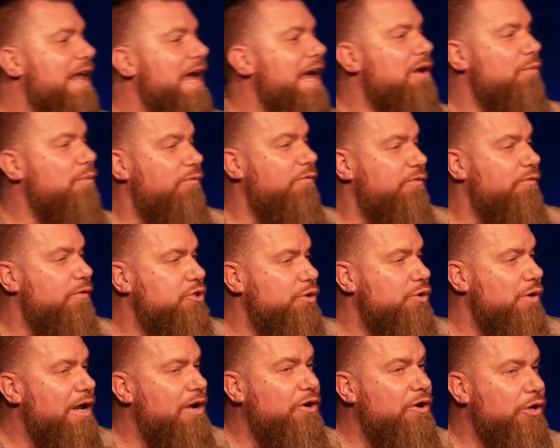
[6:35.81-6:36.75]
had a
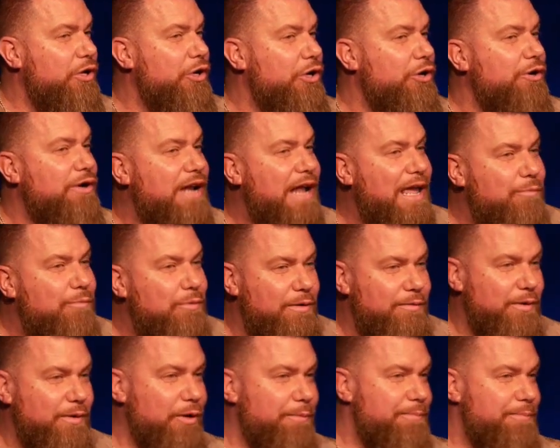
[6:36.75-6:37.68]
refrigerator, your name
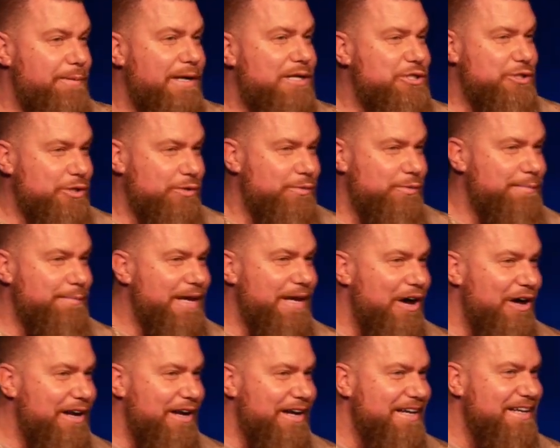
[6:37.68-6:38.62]
would, your picture would be
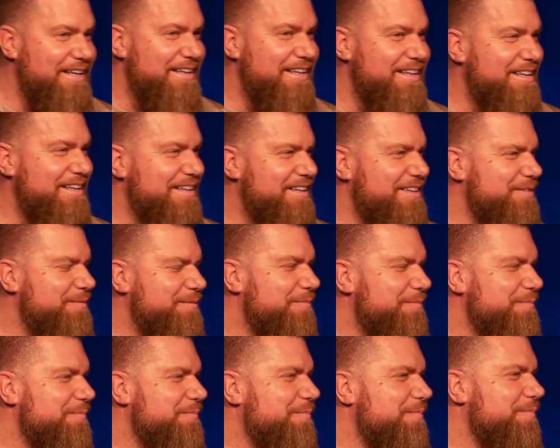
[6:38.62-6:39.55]
on it.
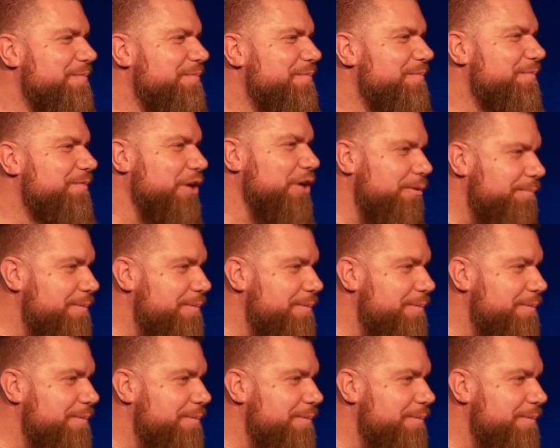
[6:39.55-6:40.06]
Your